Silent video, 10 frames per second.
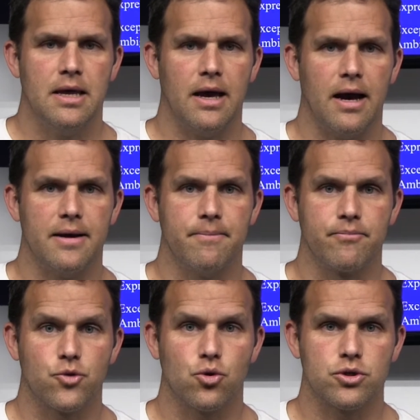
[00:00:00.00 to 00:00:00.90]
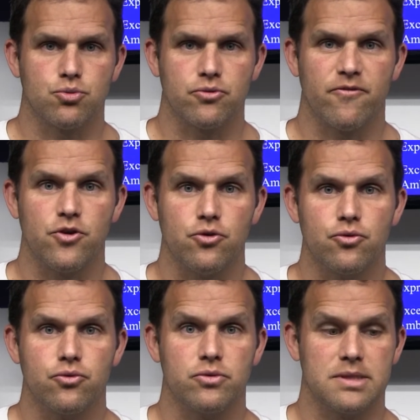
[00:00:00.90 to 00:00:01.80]
Courts will
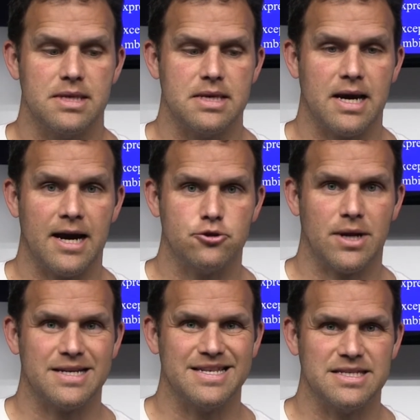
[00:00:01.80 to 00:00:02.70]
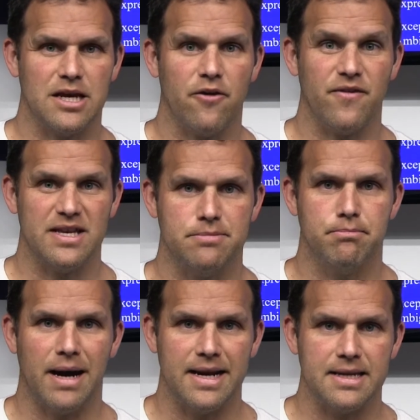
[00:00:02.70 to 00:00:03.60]
view the contract itself
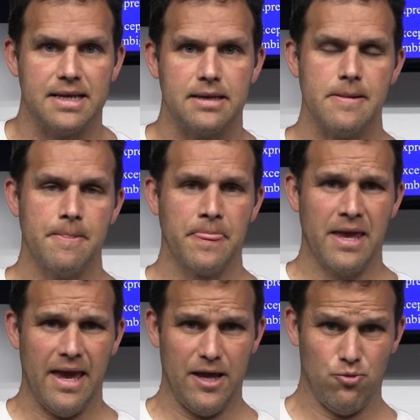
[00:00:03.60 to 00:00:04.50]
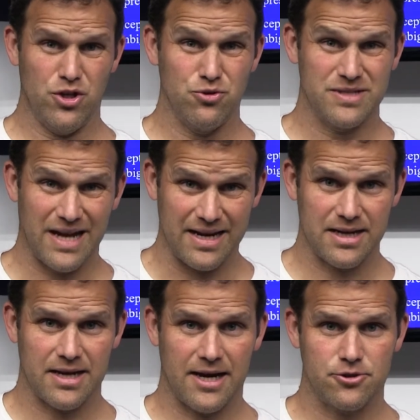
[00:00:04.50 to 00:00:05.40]
binding, and when you sign a
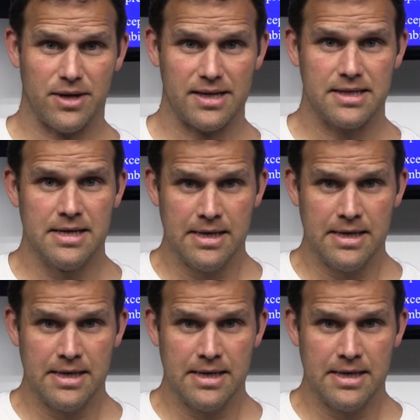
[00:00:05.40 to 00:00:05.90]
contract,